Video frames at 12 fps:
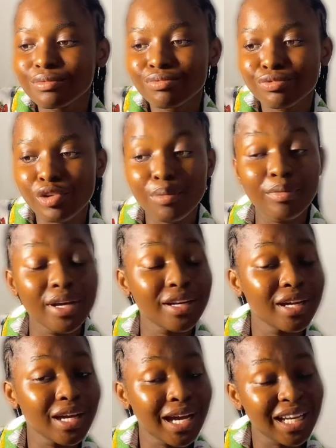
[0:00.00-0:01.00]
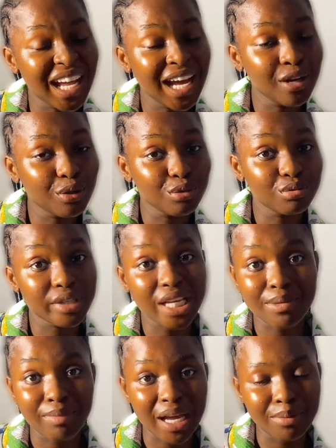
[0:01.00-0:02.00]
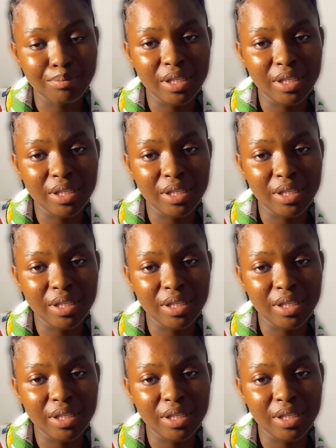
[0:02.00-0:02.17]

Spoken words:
From an angle, it might